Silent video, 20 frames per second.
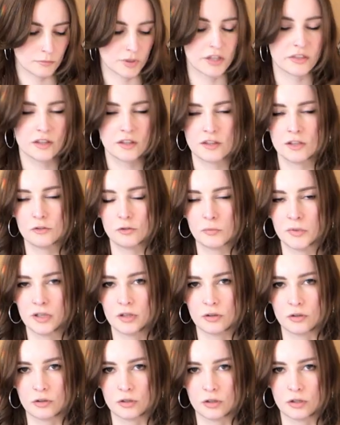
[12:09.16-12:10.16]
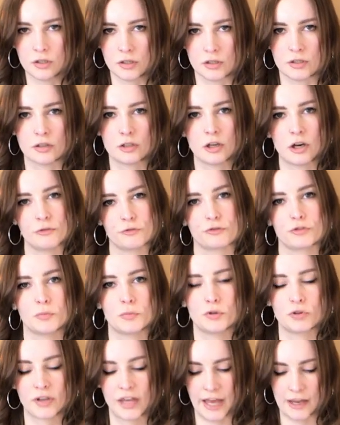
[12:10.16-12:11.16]
but I think these will be a good,
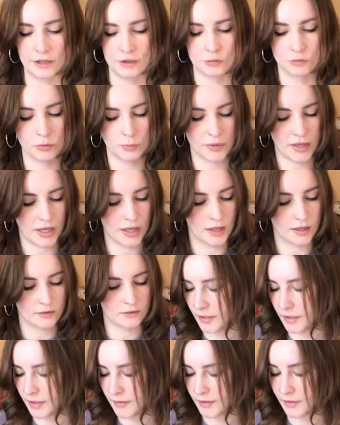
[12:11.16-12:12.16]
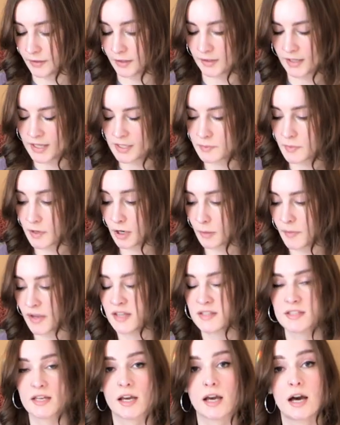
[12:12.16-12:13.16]
comfortable, casual pant. And then the last pair of
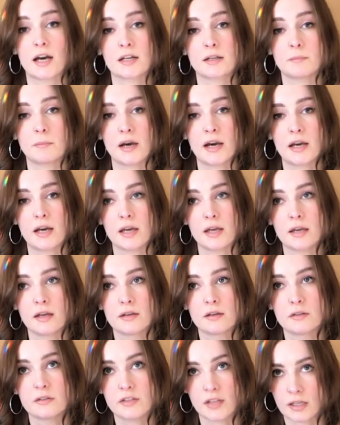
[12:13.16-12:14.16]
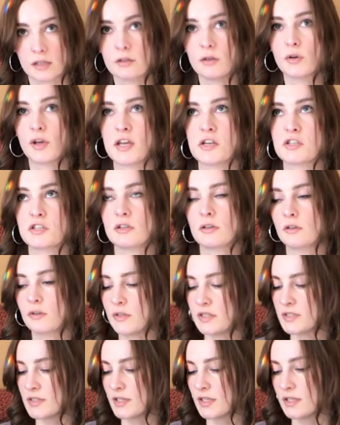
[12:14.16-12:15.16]
pants I got at my second location
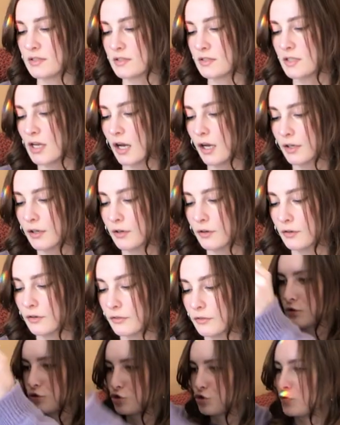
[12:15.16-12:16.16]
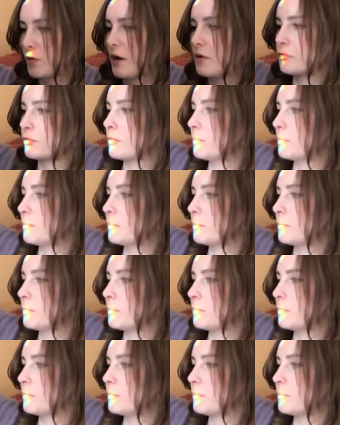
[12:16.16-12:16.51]
is these Dockers trouser